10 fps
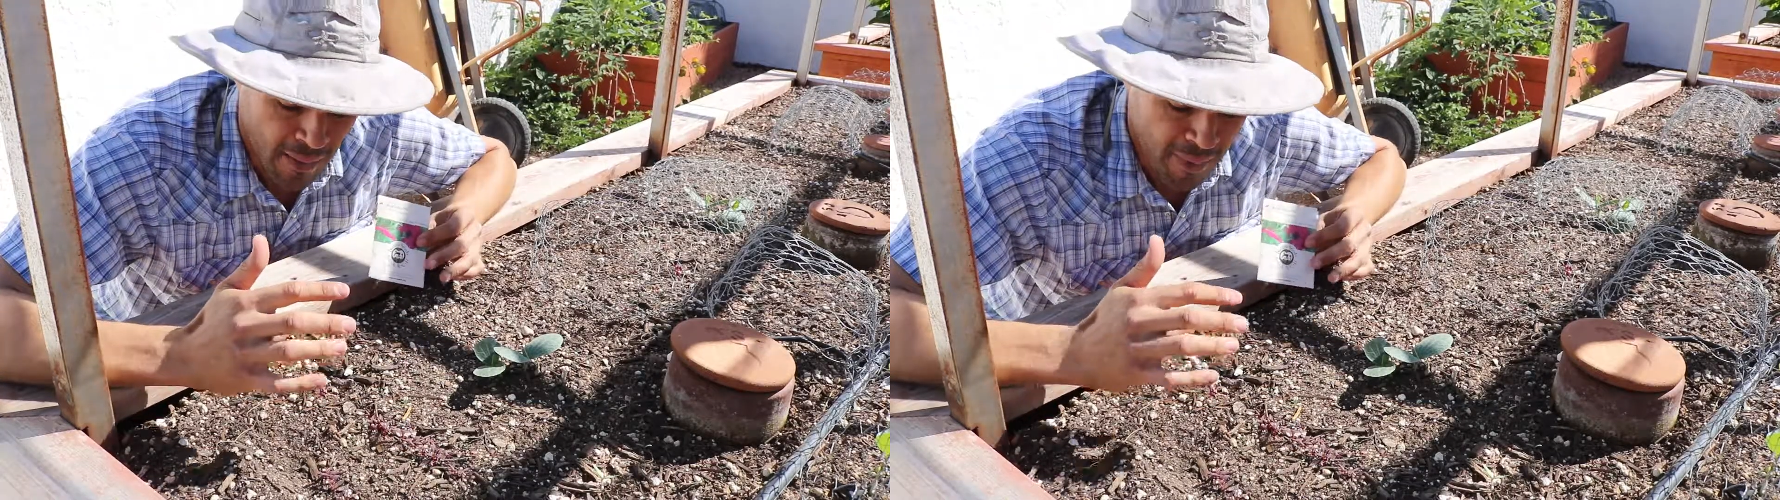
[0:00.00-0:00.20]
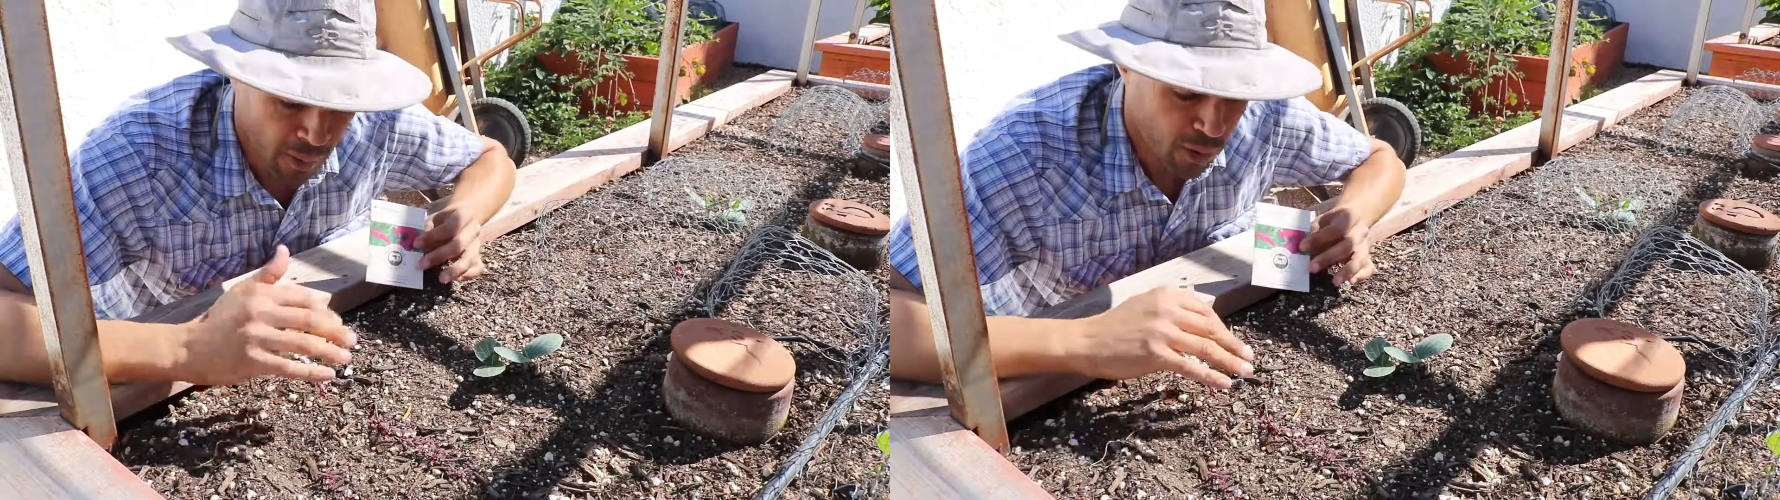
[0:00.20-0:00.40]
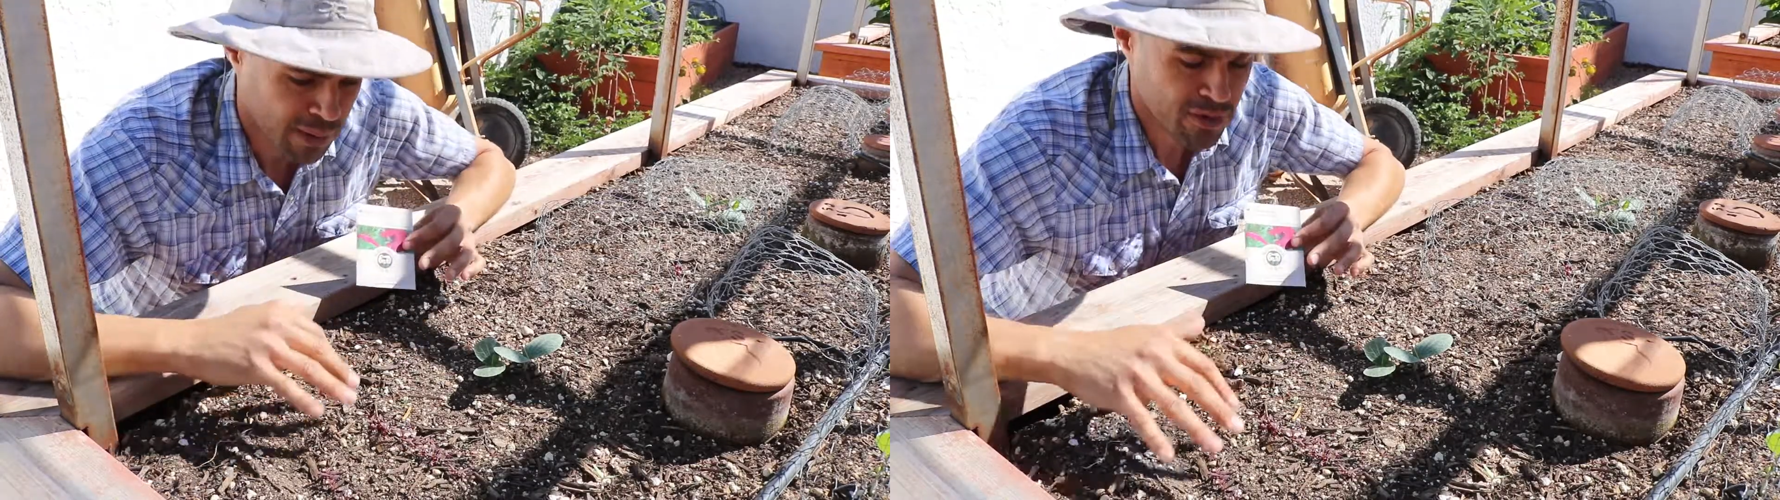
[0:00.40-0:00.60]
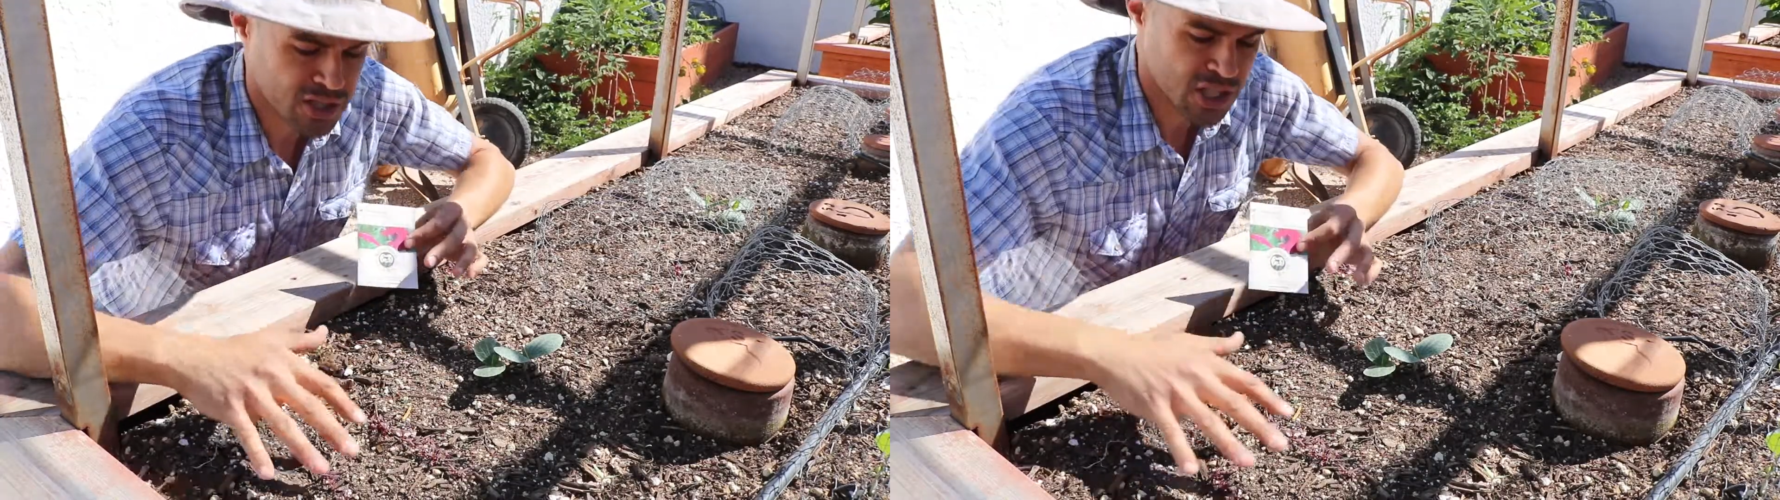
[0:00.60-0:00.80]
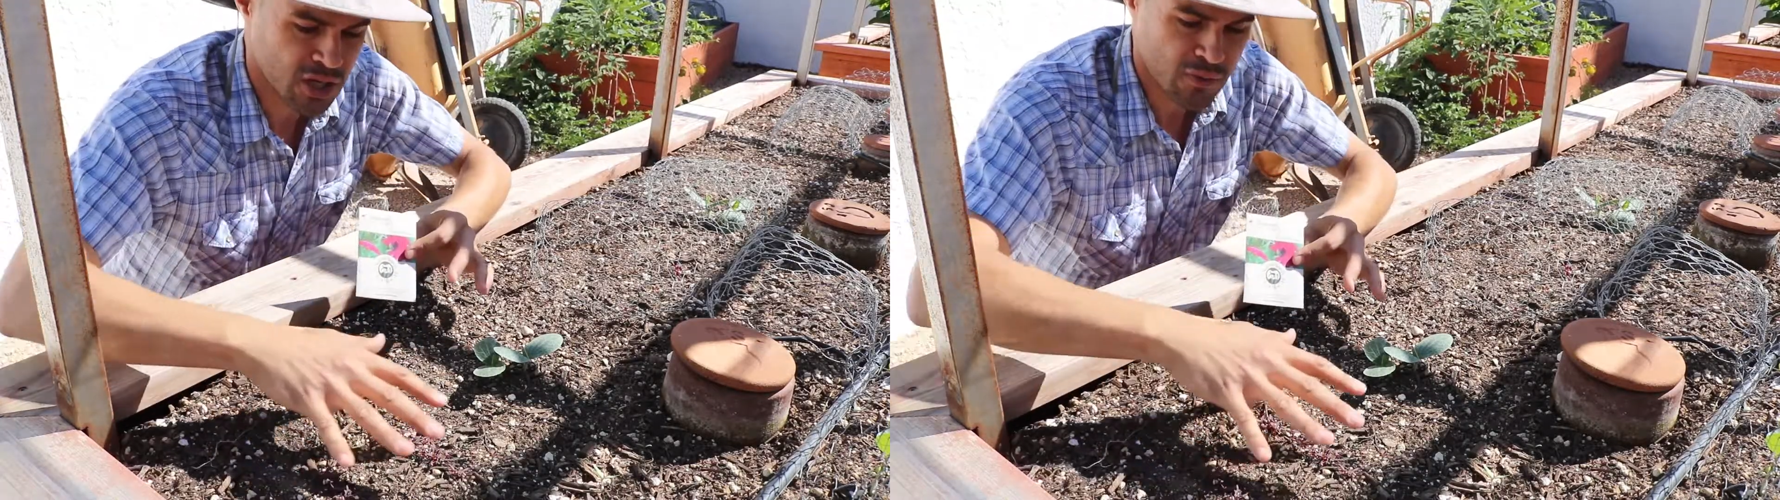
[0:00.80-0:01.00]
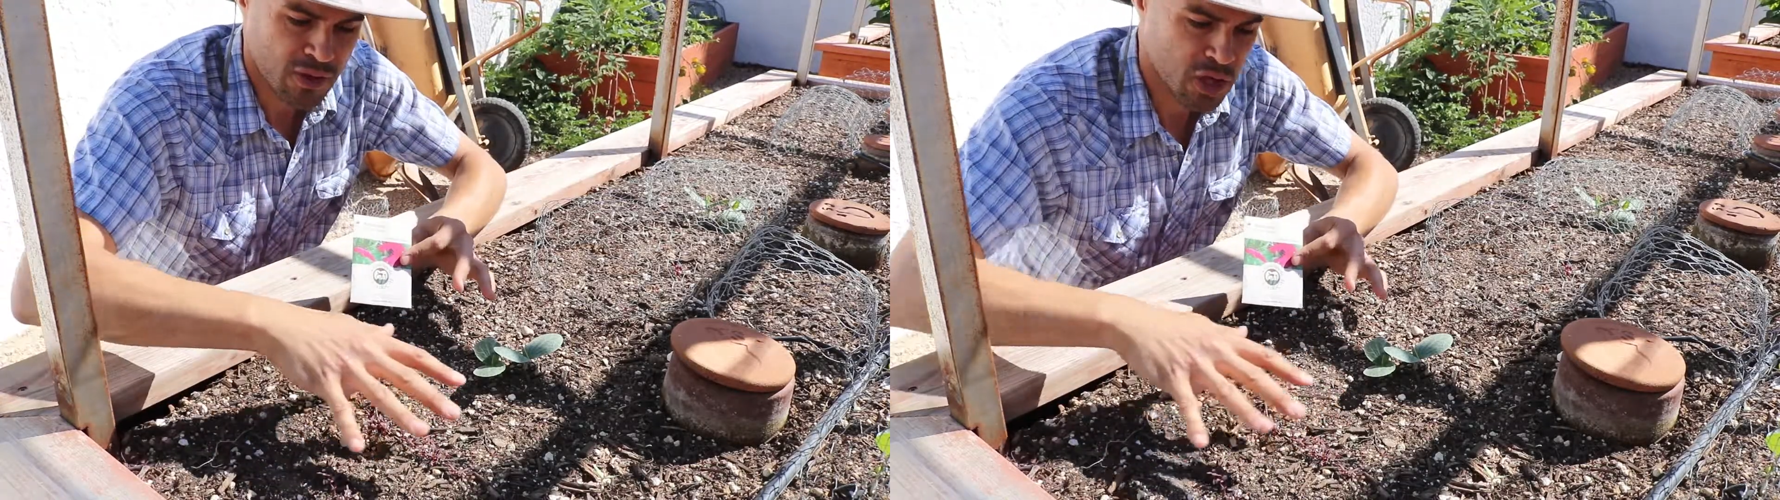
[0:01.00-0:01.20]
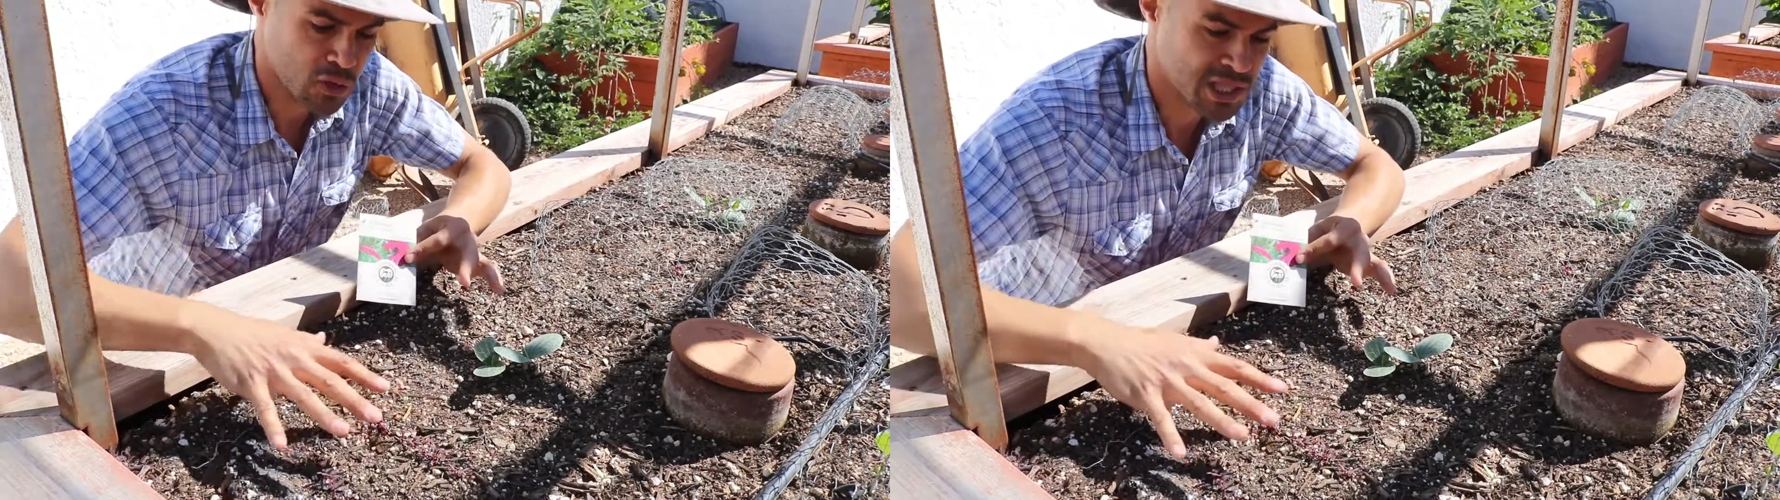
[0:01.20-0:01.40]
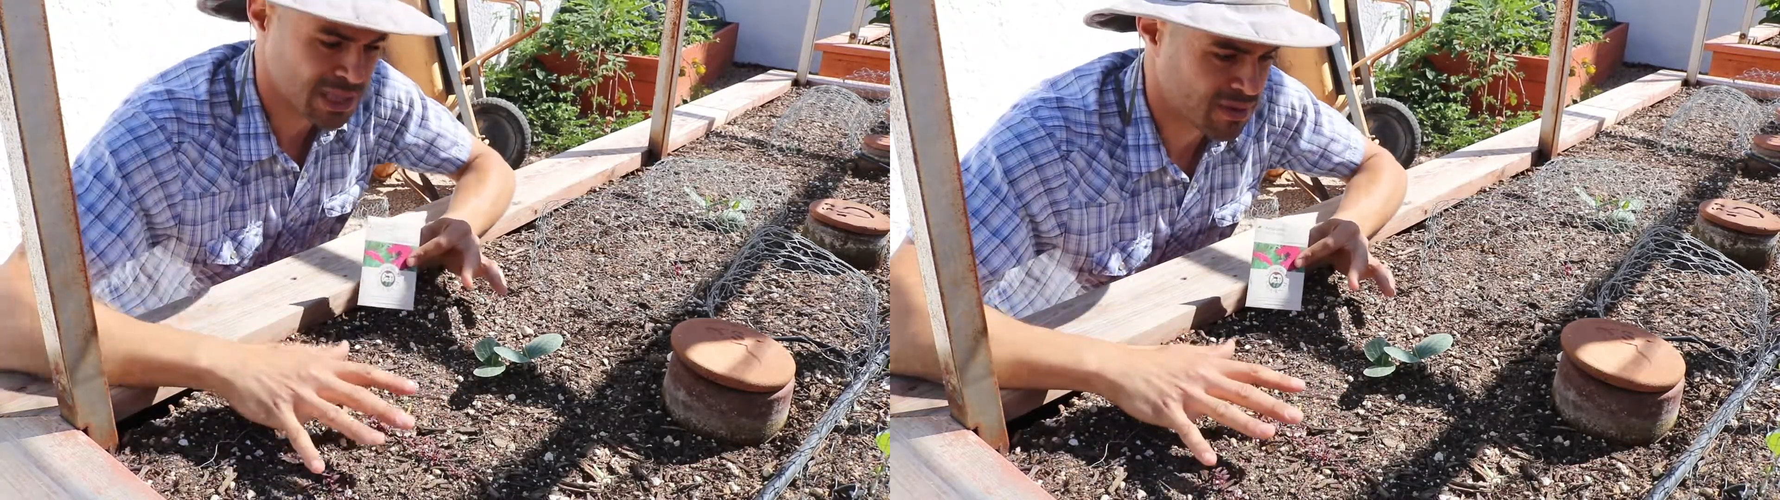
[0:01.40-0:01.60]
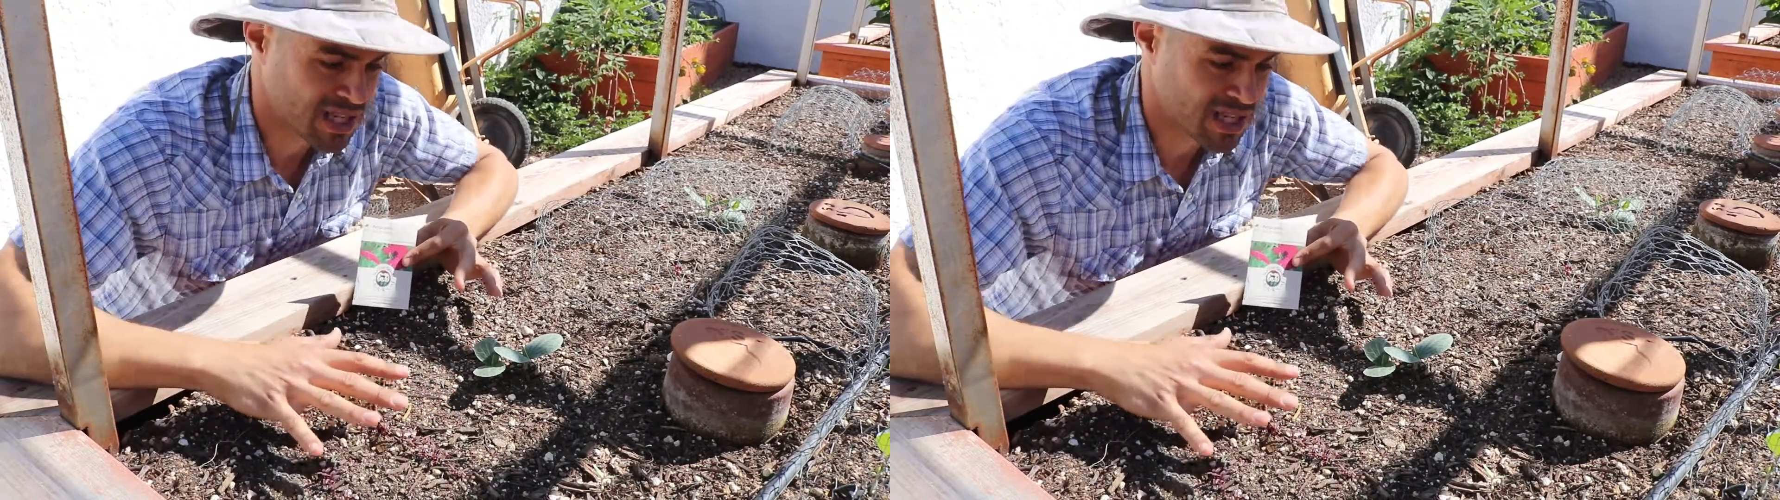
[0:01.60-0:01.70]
But we're able to use some